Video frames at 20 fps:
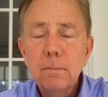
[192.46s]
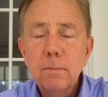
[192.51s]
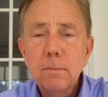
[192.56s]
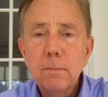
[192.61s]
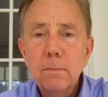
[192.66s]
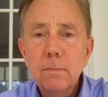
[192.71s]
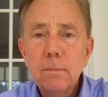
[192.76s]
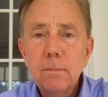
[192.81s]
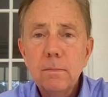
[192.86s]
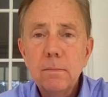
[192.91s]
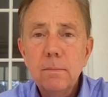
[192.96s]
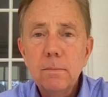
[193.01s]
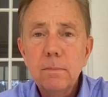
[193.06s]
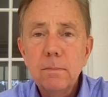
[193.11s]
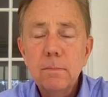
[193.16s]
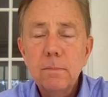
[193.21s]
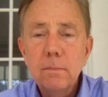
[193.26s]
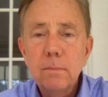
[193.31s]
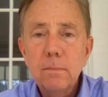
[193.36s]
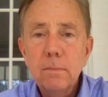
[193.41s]

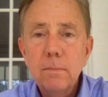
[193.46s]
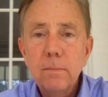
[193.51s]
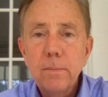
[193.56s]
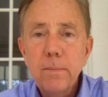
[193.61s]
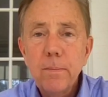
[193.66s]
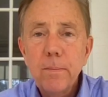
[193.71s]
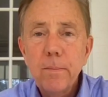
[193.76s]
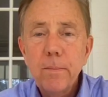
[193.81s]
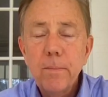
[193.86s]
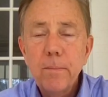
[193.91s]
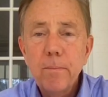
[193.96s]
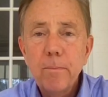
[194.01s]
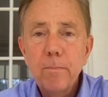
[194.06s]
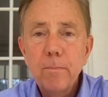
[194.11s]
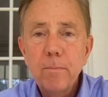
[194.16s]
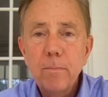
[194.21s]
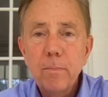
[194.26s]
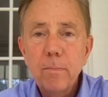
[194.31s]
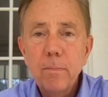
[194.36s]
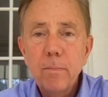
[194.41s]

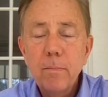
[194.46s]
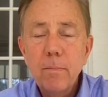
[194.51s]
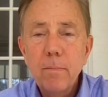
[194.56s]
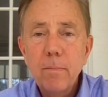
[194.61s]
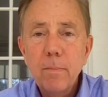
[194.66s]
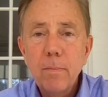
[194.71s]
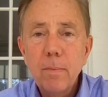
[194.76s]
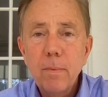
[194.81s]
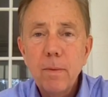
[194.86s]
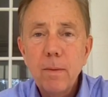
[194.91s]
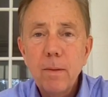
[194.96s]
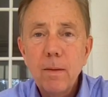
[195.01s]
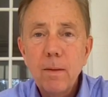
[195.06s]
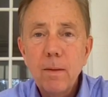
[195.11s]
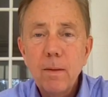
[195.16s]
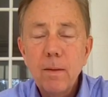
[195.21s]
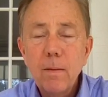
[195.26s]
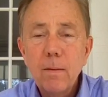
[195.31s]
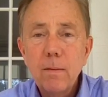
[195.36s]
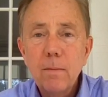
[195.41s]

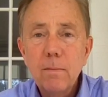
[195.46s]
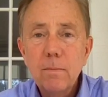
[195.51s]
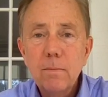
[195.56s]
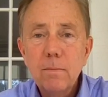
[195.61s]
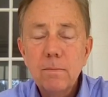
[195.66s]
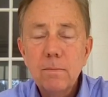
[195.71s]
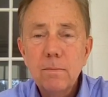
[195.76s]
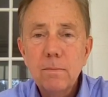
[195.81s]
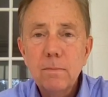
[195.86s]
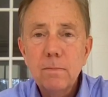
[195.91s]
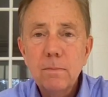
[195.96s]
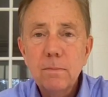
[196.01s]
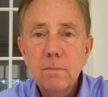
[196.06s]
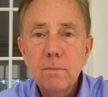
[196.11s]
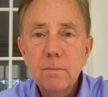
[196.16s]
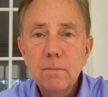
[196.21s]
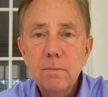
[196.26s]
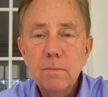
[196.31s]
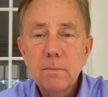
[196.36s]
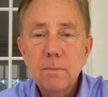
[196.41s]

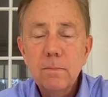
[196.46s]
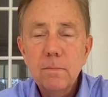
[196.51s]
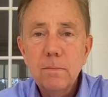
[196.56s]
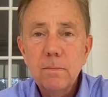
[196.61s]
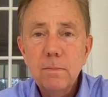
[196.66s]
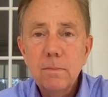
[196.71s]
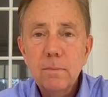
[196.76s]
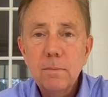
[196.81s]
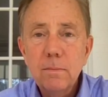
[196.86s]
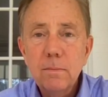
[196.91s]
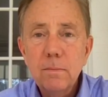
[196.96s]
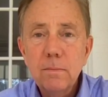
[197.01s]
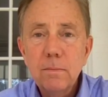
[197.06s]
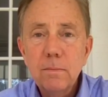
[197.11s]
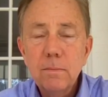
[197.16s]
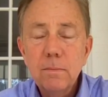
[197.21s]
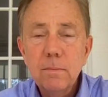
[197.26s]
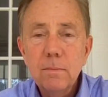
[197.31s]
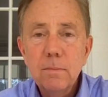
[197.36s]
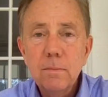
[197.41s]

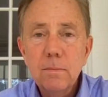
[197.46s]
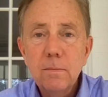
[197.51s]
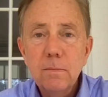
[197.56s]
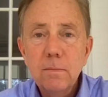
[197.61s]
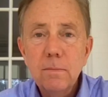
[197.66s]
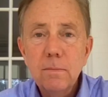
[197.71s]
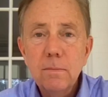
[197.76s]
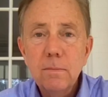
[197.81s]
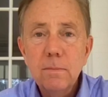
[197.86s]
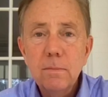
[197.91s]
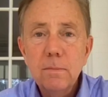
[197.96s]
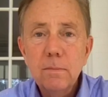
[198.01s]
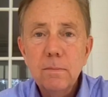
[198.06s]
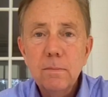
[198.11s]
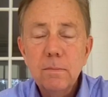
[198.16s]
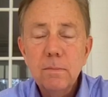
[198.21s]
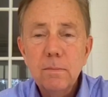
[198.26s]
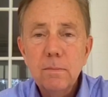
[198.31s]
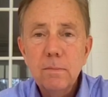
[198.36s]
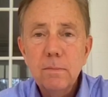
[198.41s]

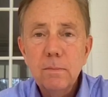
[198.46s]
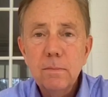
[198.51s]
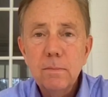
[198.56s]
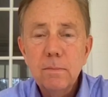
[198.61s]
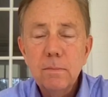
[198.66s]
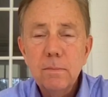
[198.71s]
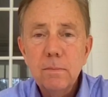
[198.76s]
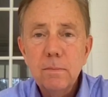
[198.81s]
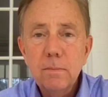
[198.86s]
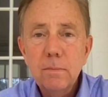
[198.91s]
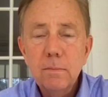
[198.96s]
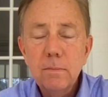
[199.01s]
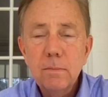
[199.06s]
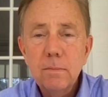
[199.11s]
(silent)